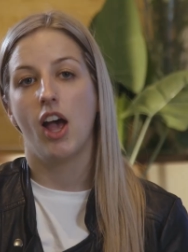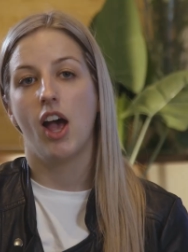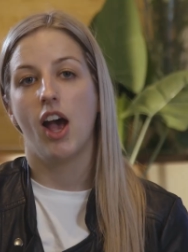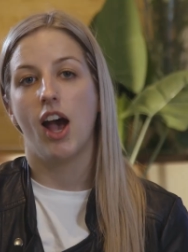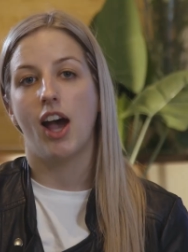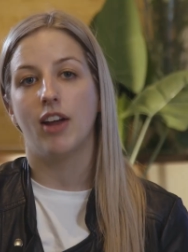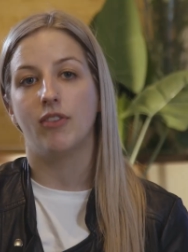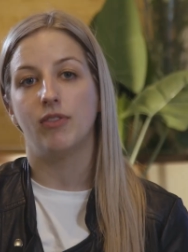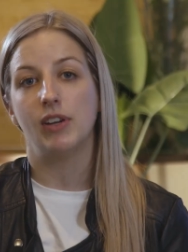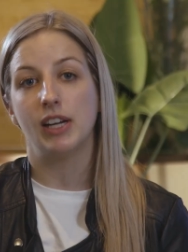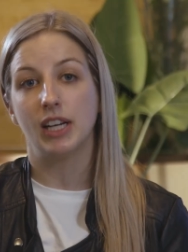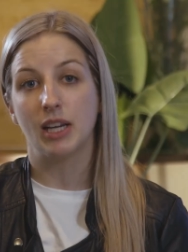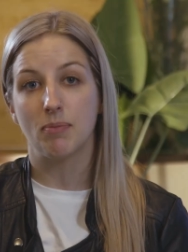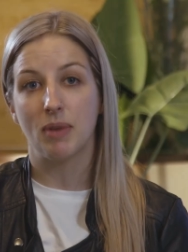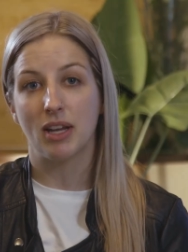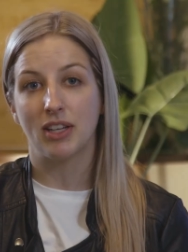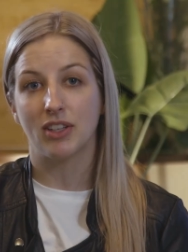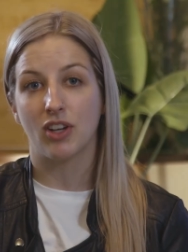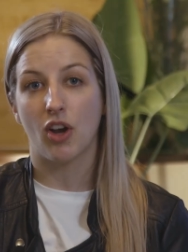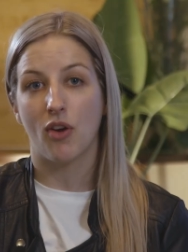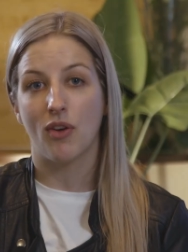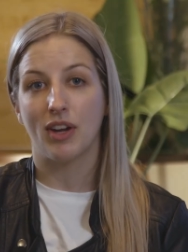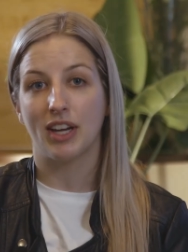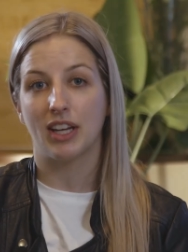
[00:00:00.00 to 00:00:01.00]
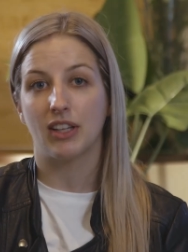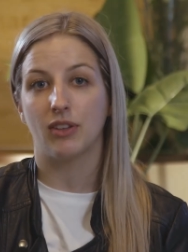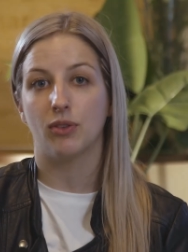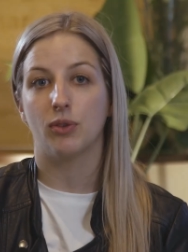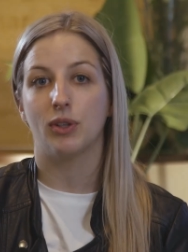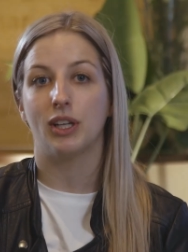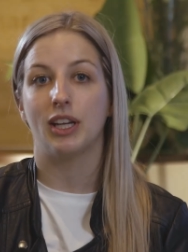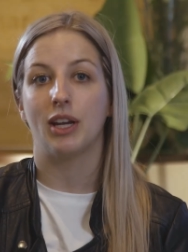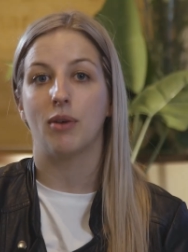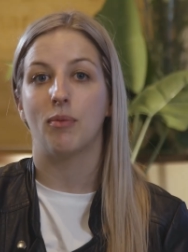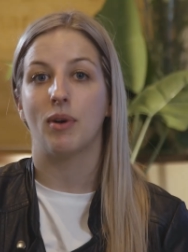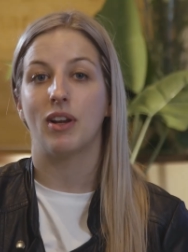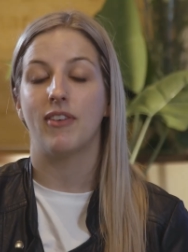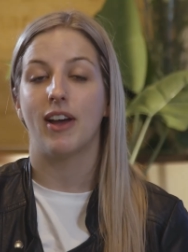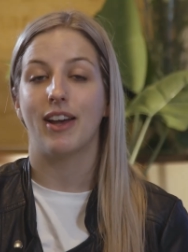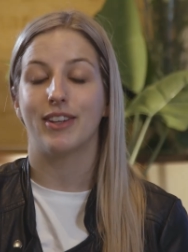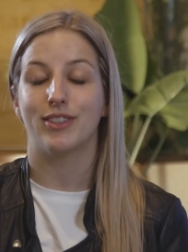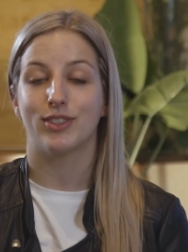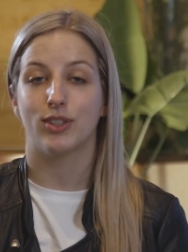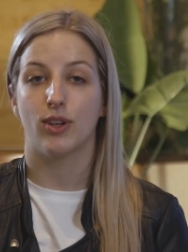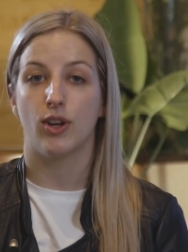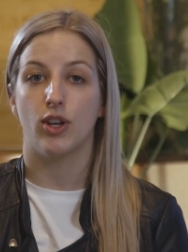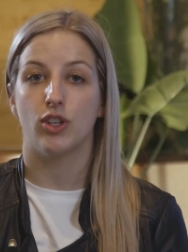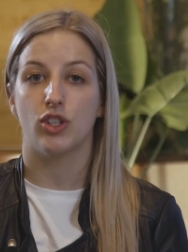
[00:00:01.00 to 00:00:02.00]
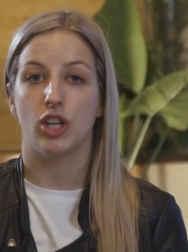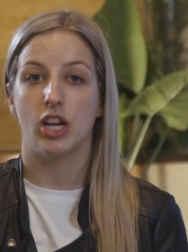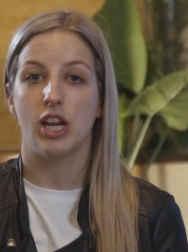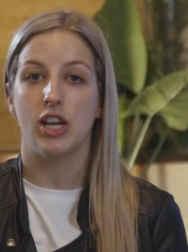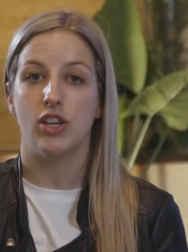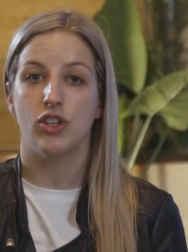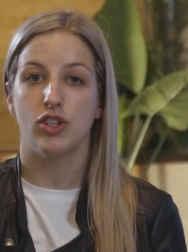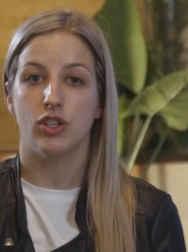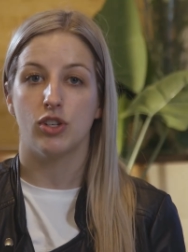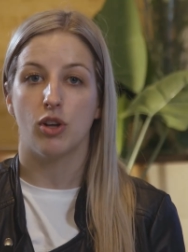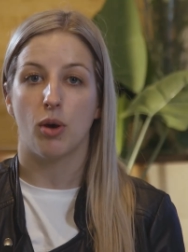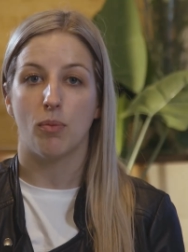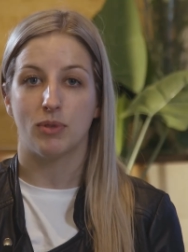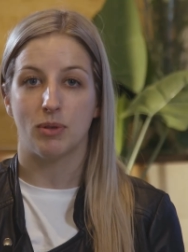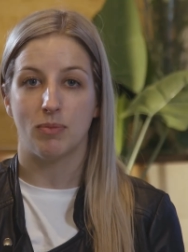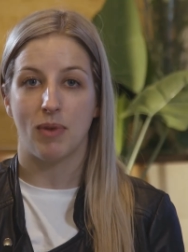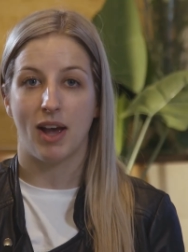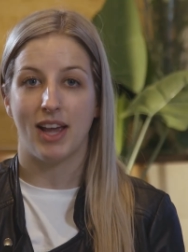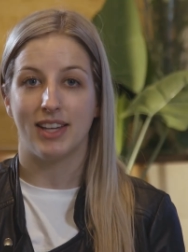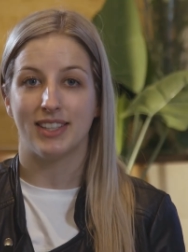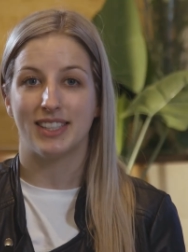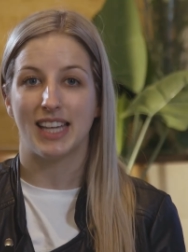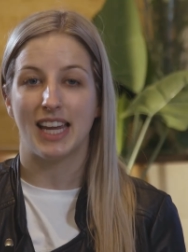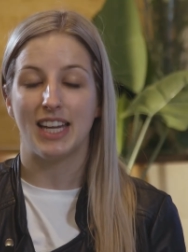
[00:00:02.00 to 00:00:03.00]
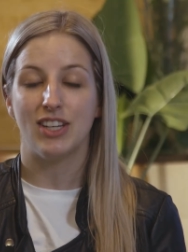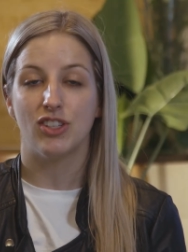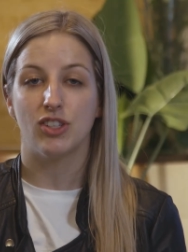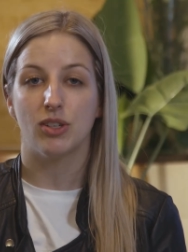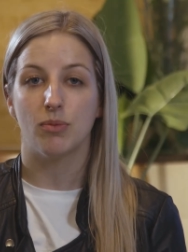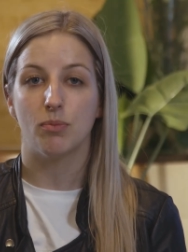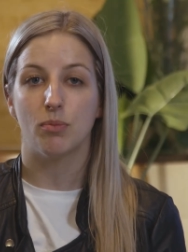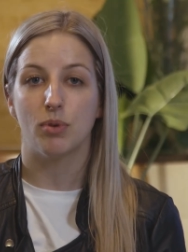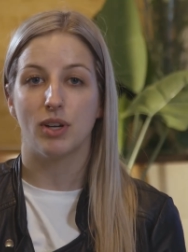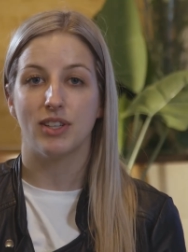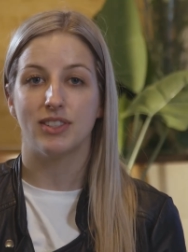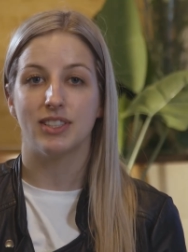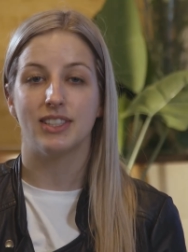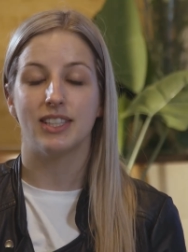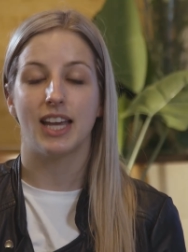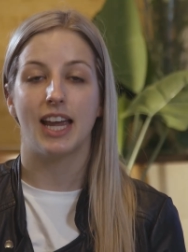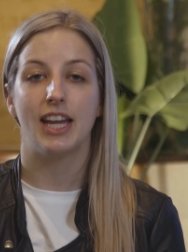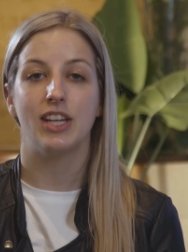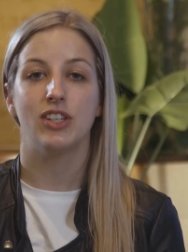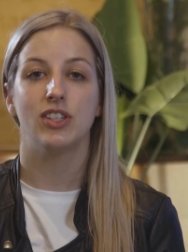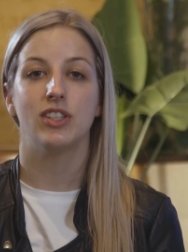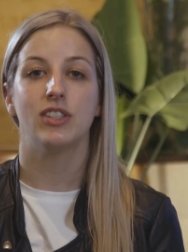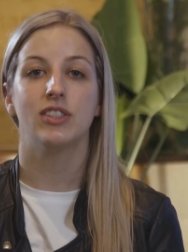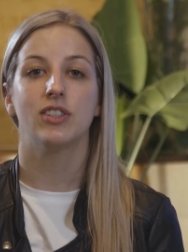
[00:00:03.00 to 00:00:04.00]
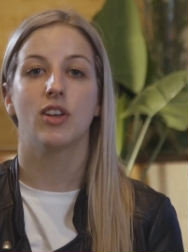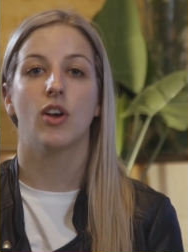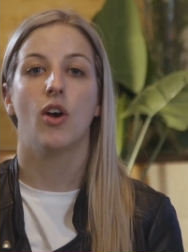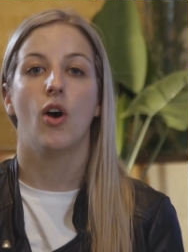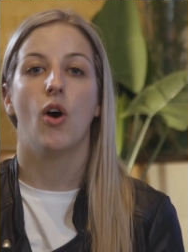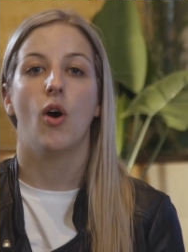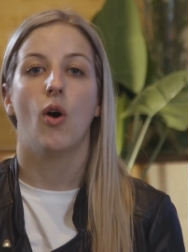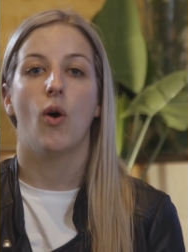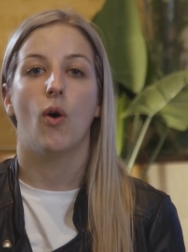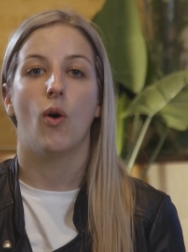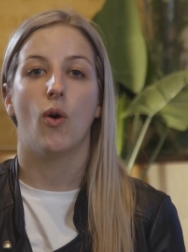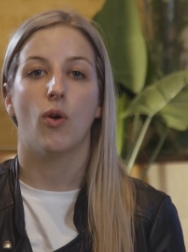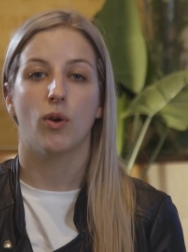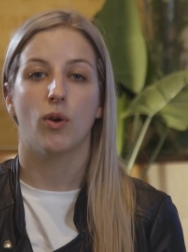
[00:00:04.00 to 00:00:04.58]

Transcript: I'd recommend going and looking at one of our search engine optimization presentations, or